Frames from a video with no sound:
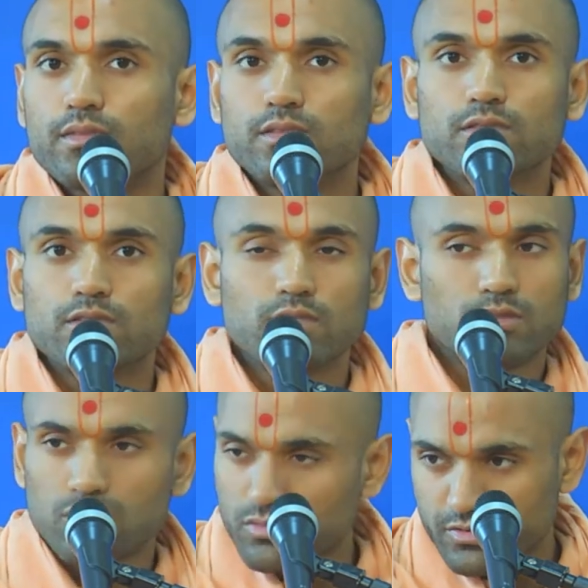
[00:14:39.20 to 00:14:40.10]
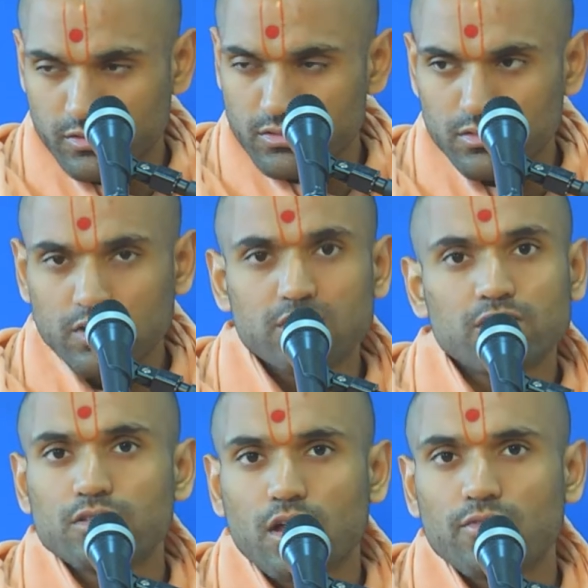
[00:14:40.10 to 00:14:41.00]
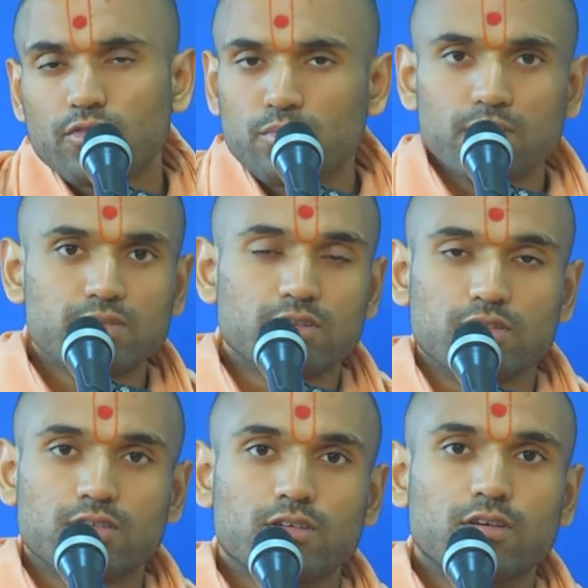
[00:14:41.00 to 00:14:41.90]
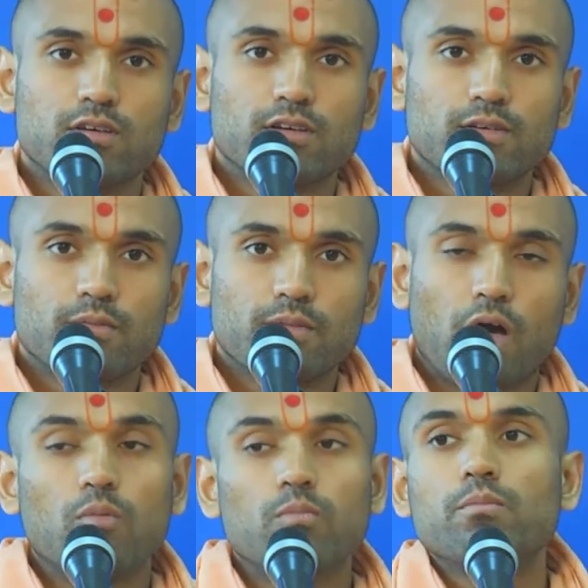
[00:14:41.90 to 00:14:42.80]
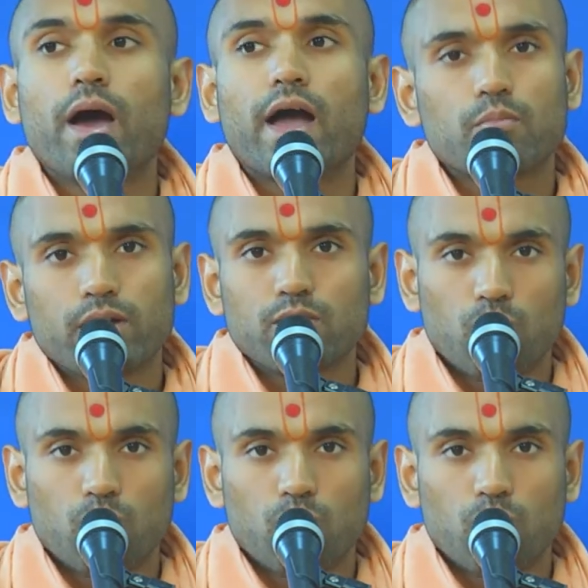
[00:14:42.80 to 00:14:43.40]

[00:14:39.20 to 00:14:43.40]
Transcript: there's, this is none of your business. I'll be back by the morning.